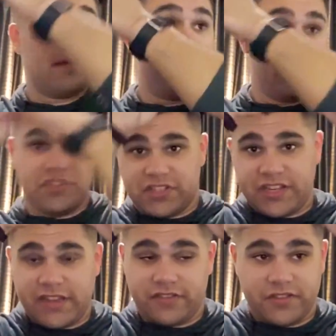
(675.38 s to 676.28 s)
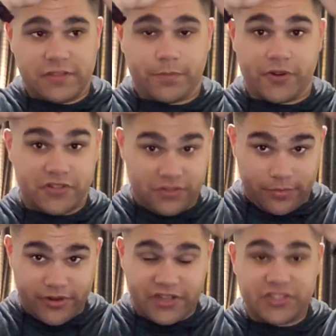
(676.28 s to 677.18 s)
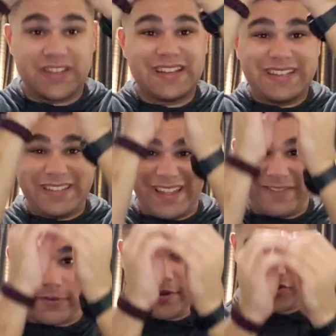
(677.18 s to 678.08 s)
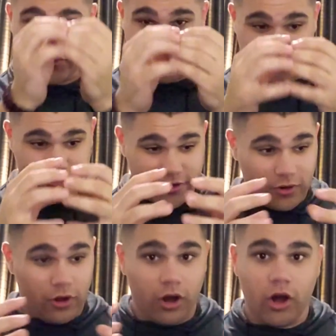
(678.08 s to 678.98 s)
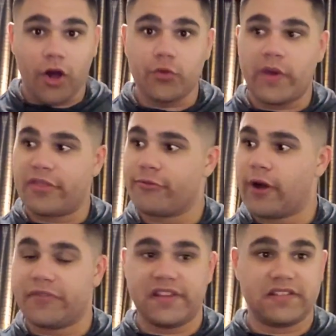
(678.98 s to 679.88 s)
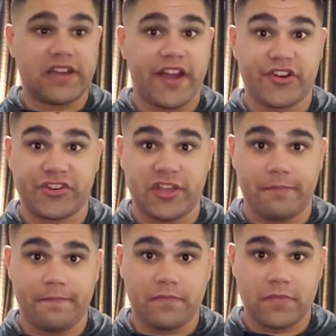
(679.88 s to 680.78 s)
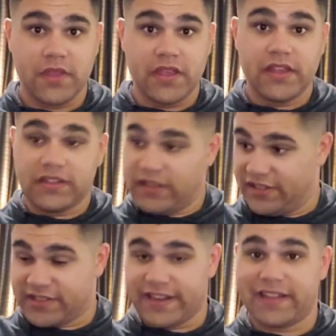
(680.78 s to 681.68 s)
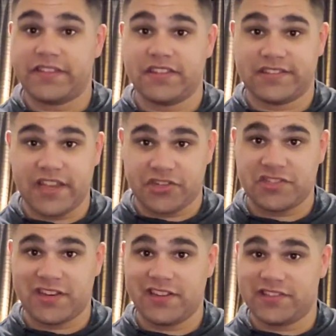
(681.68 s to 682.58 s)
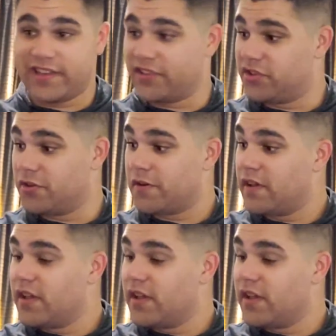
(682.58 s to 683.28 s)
Boats is gonna give it to this person to bridge. That information is gonna trickle all the way throughout the entire ship, and it's gonna get to the stations that it needs to get to.